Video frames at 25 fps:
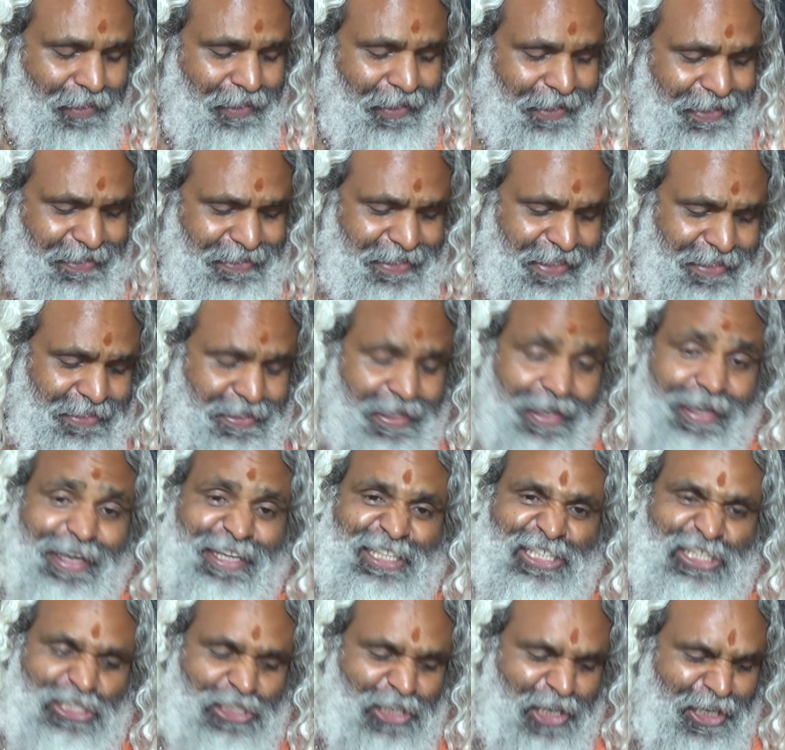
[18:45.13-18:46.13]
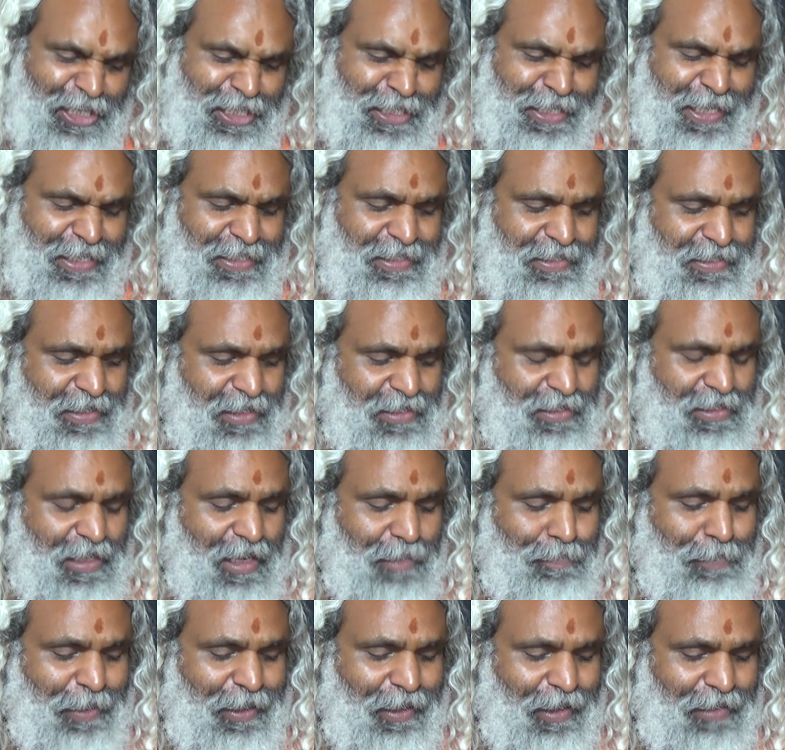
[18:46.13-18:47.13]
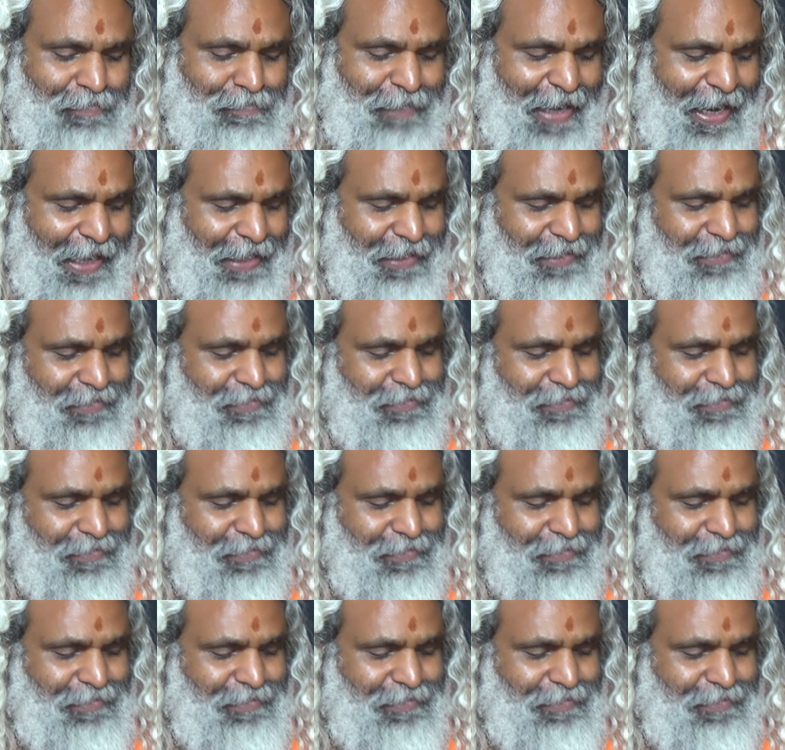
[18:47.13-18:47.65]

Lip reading: He says, Sanyasya sarva karmani.